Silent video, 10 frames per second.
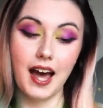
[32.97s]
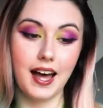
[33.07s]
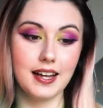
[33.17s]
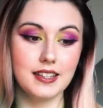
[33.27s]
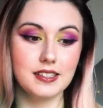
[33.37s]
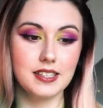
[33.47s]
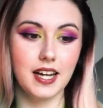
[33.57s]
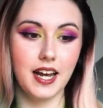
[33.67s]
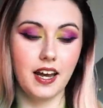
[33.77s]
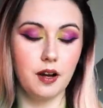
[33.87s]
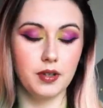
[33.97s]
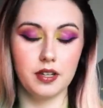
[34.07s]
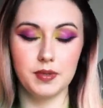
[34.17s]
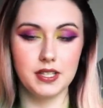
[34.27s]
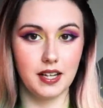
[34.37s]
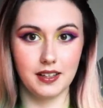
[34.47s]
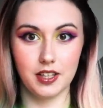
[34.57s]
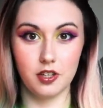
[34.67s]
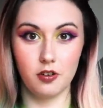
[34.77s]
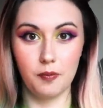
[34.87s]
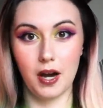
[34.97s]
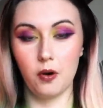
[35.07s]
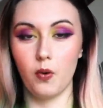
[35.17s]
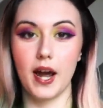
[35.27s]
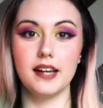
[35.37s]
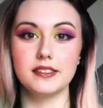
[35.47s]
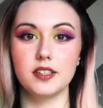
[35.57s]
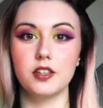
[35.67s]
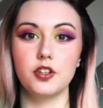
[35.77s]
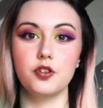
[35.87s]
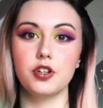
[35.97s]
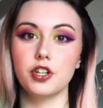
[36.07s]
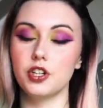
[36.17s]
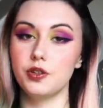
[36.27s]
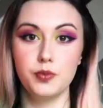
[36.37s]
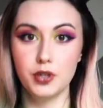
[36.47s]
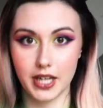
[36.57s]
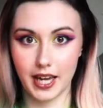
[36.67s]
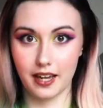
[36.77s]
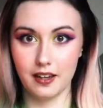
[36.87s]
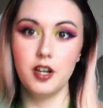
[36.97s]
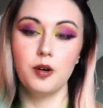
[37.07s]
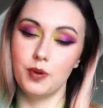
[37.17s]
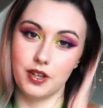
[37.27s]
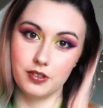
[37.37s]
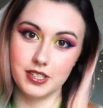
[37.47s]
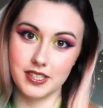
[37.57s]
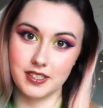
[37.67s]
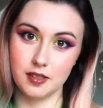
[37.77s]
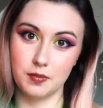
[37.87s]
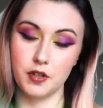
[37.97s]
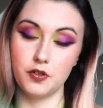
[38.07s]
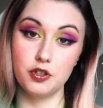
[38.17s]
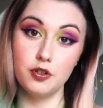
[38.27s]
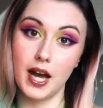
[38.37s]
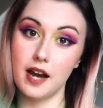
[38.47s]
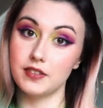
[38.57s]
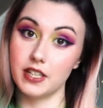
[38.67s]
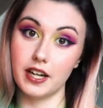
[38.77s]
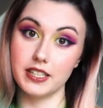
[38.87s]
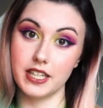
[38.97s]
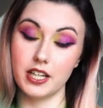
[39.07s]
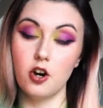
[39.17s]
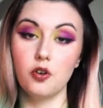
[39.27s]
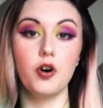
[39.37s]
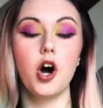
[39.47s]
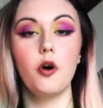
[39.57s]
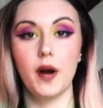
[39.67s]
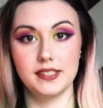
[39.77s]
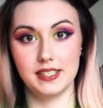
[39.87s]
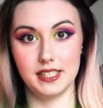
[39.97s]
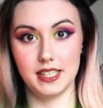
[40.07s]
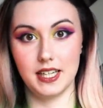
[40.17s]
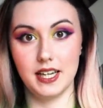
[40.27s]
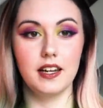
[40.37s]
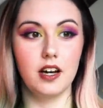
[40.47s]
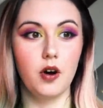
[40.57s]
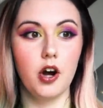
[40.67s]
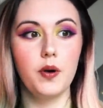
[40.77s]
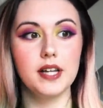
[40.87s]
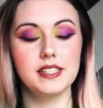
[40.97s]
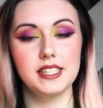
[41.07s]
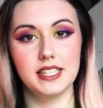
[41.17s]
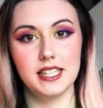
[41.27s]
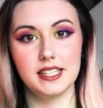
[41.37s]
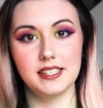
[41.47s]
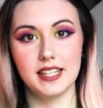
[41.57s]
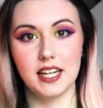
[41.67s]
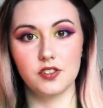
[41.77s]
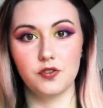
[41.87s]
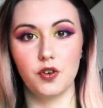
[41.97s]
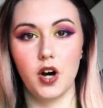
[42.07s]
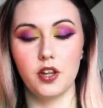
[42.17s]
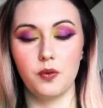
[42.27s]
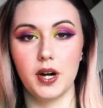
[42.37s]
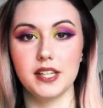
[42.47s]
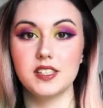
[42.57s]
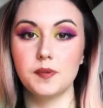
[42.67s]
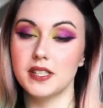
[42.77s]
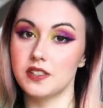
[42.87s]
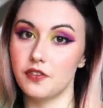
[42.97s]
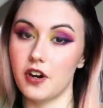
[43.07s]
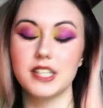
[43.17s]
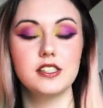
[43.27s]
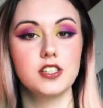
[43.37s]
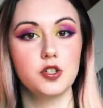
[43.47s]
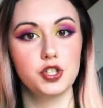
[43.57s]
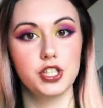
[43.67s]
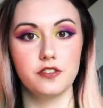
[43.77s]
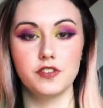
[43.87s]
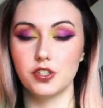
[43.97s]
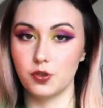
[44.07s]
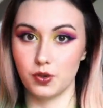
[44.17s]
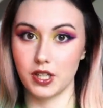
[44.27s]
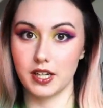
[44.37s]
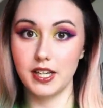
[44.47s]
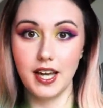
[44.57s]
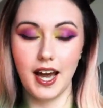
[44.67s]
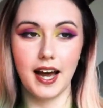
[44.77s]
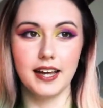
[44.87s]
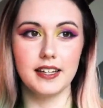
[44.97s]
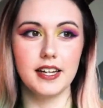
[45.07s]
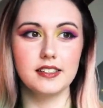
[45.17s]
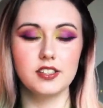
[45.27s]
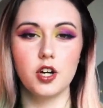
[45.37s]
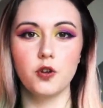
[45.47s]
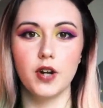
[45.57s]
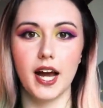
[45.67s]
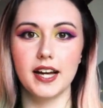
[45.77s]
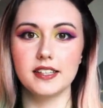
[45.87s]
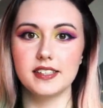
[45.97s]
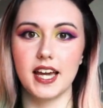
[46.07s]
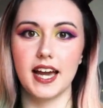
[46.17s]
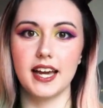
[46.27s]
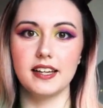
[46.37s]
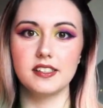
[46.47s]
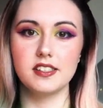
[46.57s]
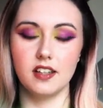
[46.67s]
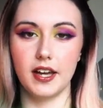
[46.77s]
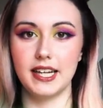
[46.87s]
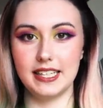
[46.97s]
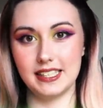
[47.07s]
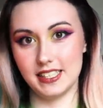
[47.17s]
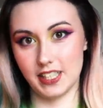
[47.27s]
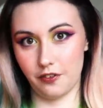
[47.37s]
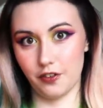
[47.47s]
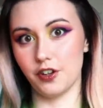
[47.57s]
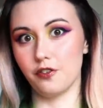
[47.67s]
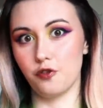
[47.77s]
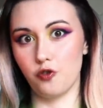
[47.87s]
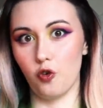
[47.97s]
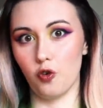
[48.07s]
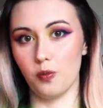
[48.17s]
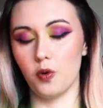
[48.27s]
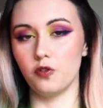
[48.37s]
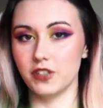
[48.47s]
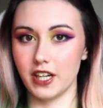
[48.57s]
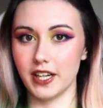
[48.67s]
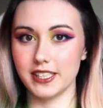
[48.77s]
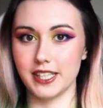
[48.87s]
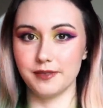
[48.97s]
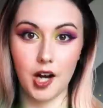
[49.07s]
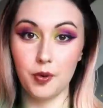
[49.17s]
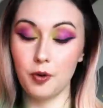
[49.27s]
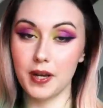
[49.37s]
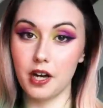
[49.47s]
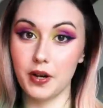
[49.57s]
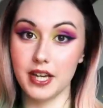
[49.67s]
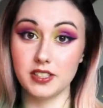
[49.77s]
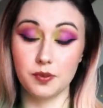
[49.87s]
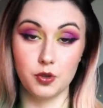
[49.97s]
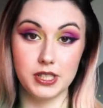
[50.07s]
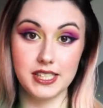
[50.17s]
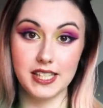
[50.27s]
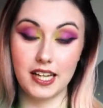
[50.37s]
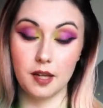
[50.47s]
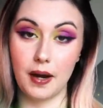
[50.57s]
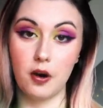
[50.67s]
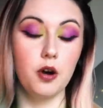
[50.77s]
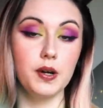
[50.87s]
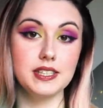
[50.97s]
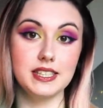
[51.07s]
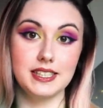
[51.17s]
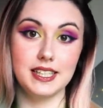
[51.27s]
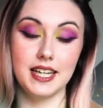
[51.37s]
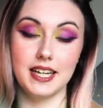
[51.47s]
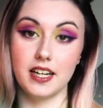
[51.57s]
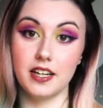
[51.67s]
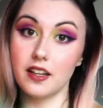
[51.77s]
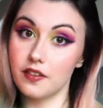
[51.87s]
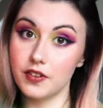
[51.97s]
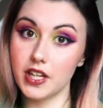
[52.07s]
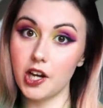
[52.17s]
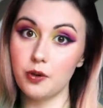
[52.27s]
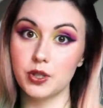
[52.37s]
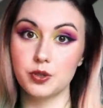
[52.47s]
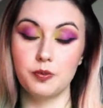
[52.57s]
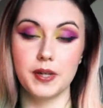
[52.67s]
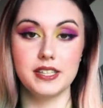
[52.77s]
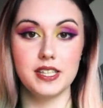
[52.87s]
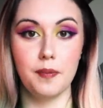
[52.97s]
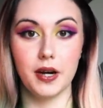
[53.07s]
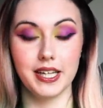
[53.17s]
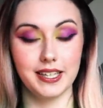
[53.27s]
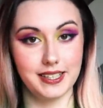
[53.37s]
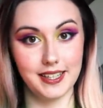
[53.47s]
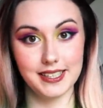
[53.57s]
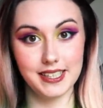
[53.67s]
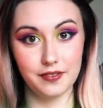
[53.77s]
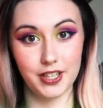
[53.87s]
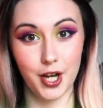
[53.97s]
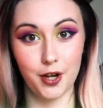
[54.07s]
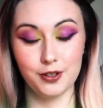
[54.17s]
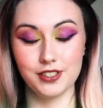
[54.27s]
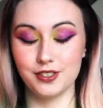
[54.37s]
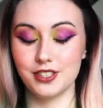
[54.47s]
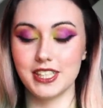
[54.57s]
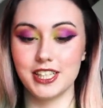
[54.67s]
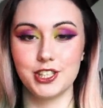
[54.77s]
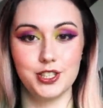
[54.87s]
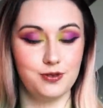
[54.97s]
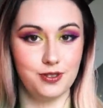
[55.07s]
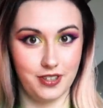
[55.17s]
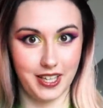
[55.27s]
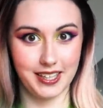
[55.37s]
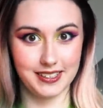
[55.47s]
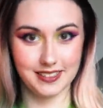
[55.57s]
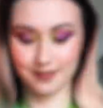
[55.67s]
And today I'm going to be telling you about ways that you can communicate with your system if you do have DID or OSDD. Now, OSDD stands for Otherwise Specified Dissociative Disorder, and it's known as a slightly different form of DID. I will be going into more detail about OSDD in another video, which will be a debunking DID video, so stay tuned for that.